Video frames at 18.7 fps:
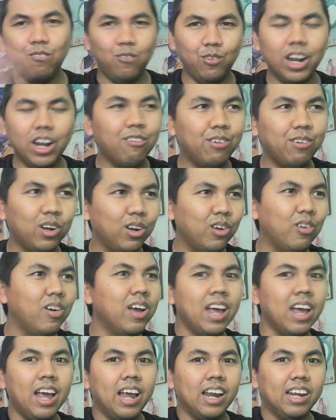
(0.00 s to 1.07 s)
Without further ado,
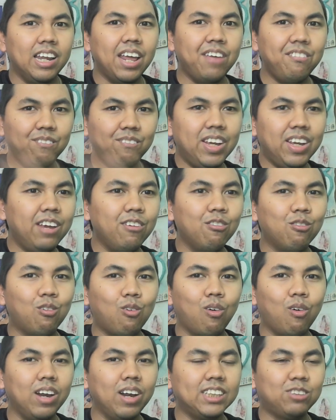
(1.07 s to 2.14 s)

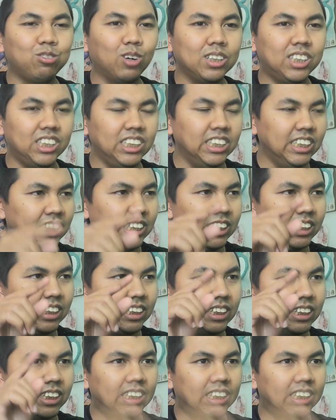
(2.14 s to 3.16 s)
let's watch the